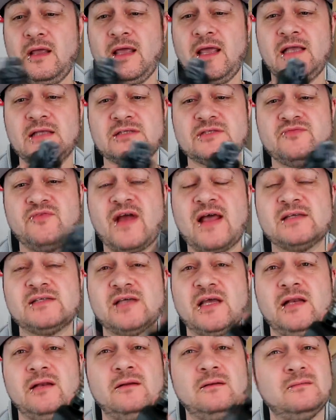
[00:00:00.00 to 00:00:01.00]
it's
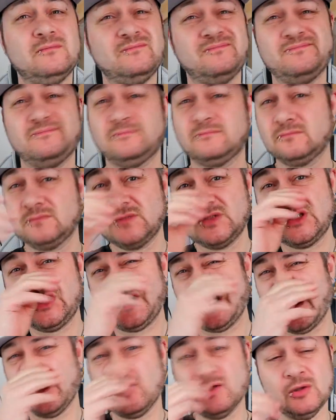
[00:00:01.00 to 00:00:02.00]
resin.
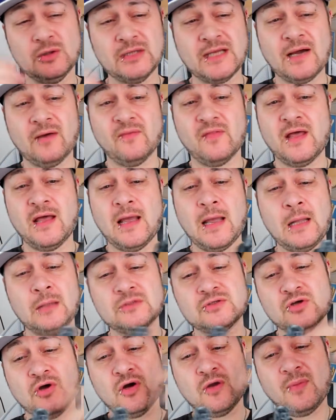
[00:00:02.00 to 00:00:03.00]
Shitload out there. I'll
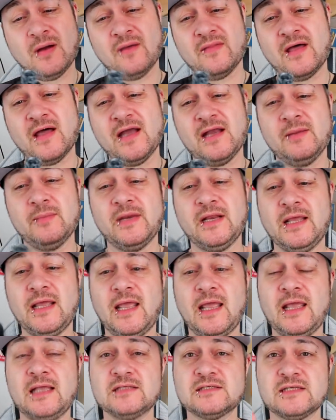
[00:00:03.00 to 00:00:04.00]
talk about that in a
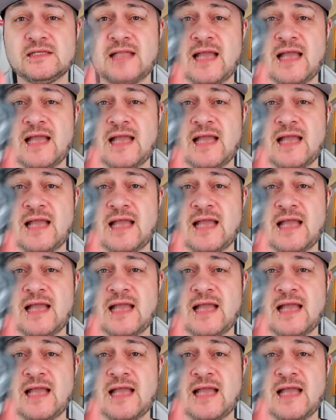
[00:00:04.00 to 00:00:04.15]
minute. It's a